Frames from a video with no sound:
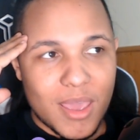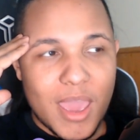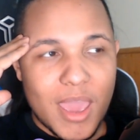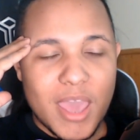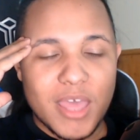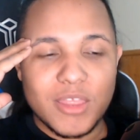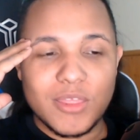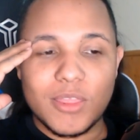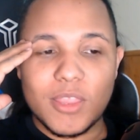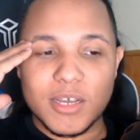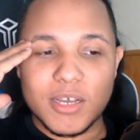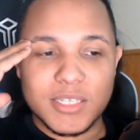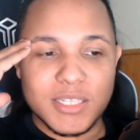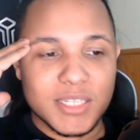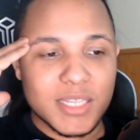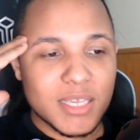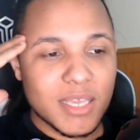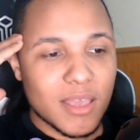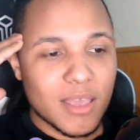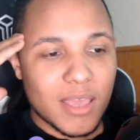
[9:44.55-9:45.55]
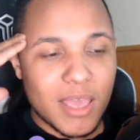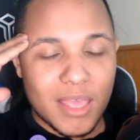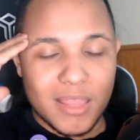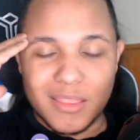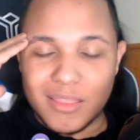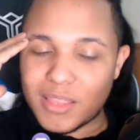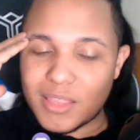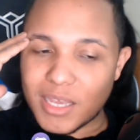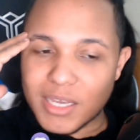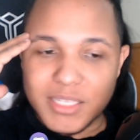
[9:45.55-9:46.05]
and
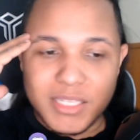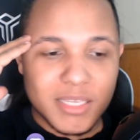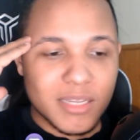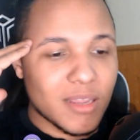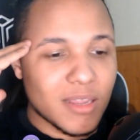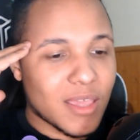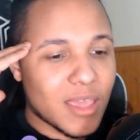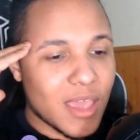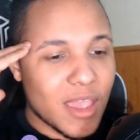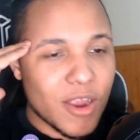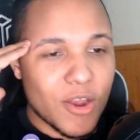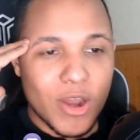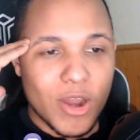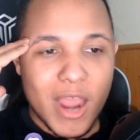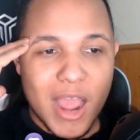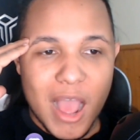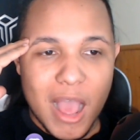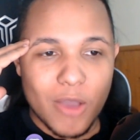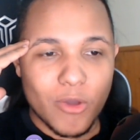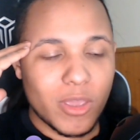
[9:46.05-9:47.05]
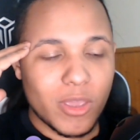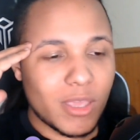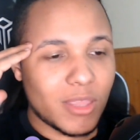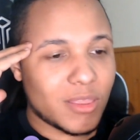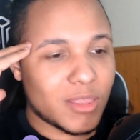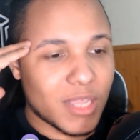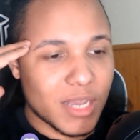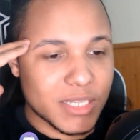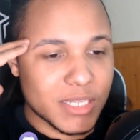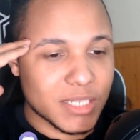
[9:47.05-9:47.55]
doesn't care how he
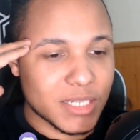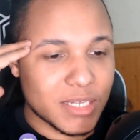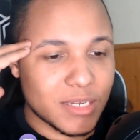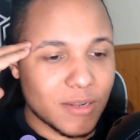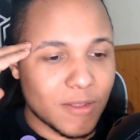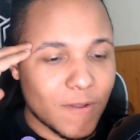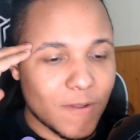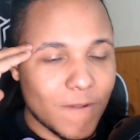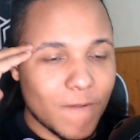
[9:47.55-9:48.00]
does it,